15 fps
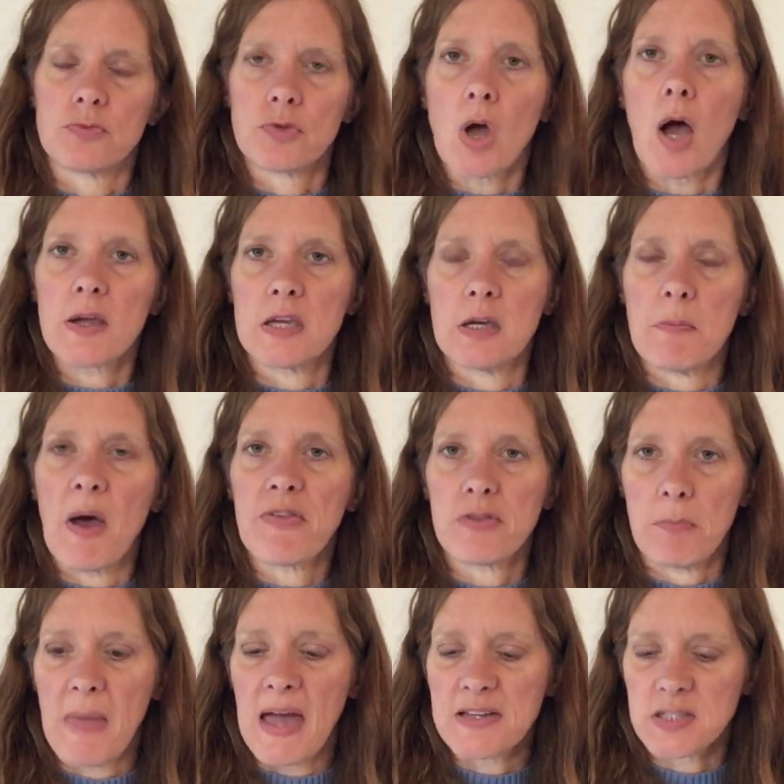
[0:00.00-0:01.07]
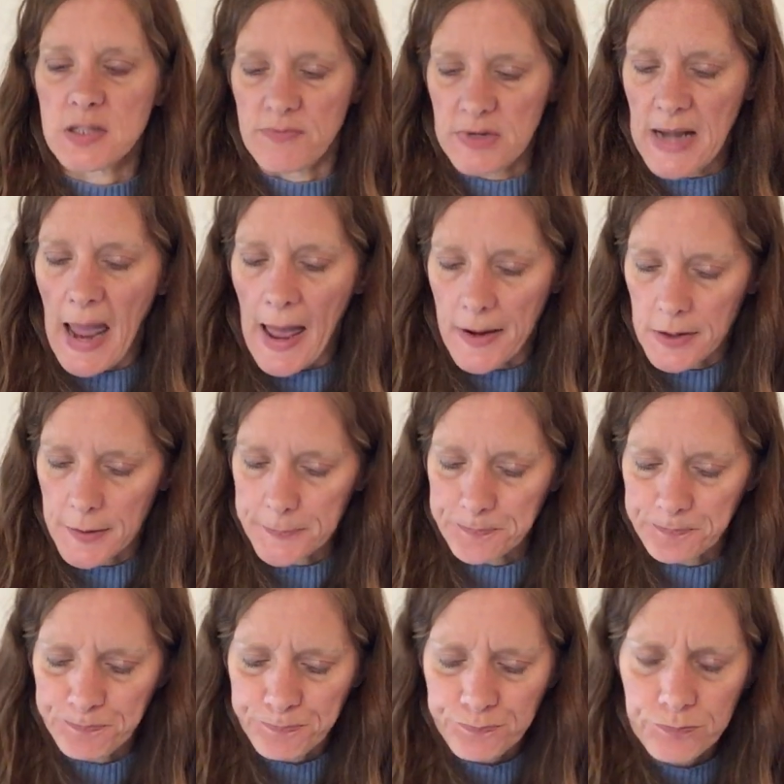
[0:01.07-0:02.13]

talking about the mass of an atom.